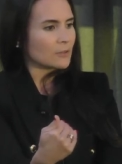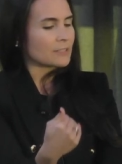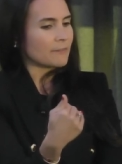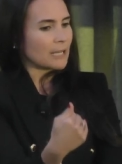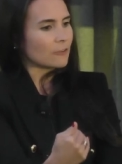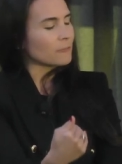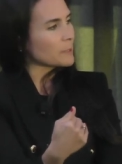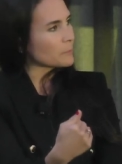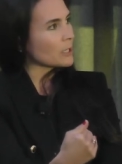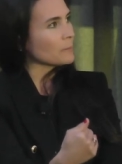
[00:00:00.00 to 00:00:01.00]
is the value of my
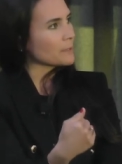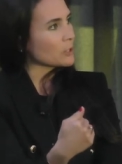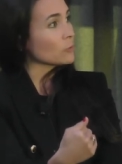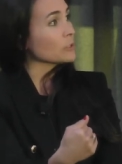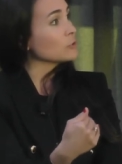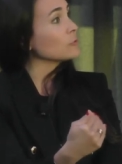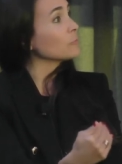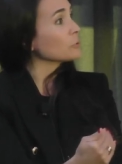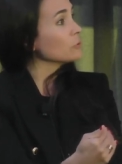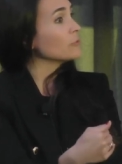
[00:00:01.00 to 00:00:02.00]
property going to
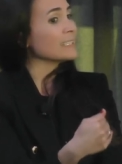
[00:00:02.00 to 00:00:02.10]
improve